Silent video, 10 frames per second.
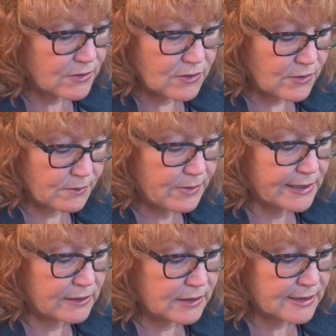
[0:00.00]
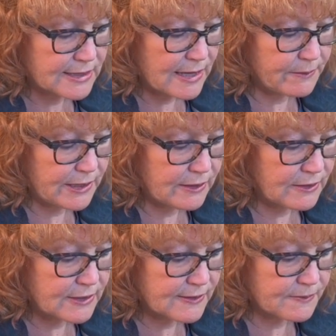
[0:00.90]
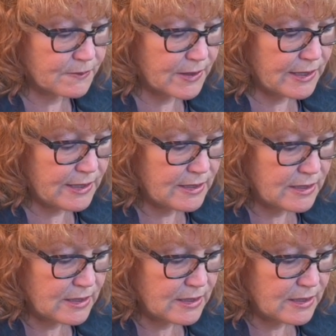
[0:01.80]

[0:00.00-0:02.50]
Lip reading: or petal is coming this way.